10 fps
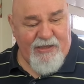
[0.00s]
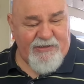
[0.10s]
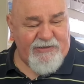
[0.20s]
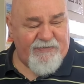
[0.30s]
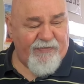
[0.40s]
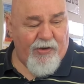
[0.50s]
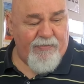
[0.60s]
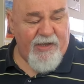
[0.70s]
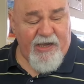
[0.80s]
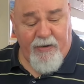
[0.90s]
This is
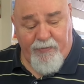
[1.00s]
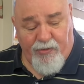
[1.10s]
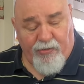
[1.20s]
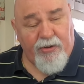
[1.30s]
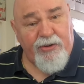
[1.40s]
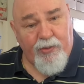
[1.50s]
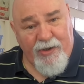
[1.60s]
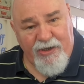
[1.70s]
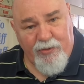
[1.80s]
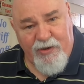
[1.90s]
from the April
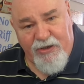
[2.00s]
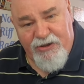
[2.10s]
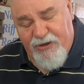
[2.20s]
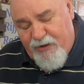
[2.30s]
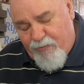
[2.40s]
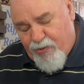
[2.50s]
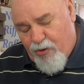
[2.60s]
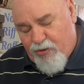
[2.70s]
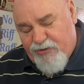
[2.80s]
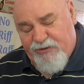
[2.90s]
2023
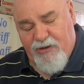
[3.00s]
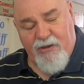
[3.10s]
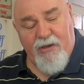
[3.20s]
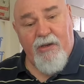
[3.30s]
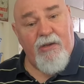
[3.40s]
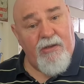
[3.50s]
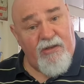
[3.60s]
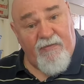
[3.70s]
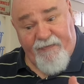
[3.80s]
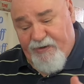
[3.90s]
box,
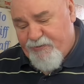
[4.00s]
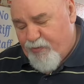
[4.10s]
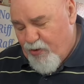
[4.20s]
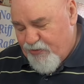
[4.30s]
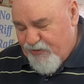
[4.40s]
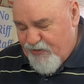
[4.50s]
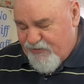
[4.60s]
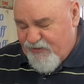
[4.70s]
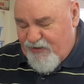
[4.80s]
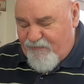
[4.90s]
the first box I
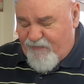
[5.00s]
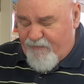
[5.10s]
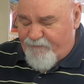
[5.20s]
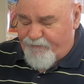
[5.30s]
received.